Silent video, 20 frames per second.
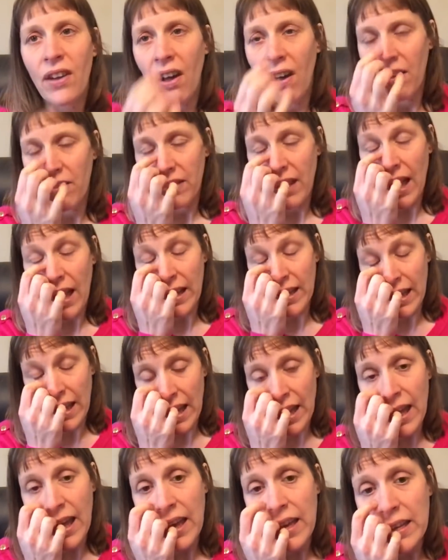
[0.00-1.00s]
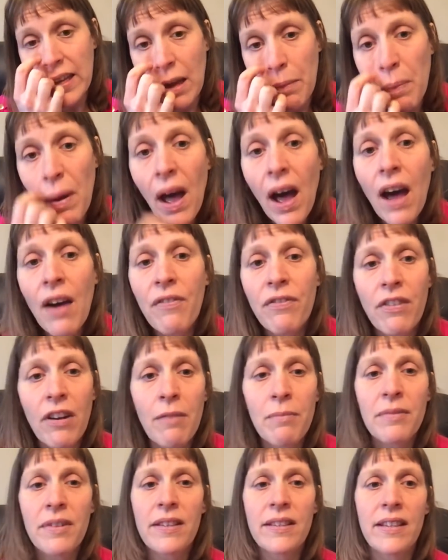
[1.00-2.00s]
on that gain, apart
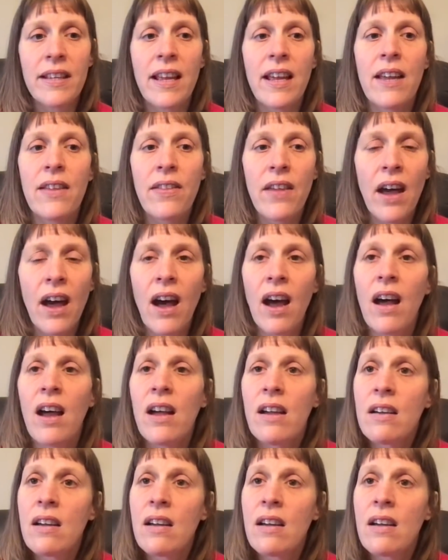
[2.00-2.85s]
from to say that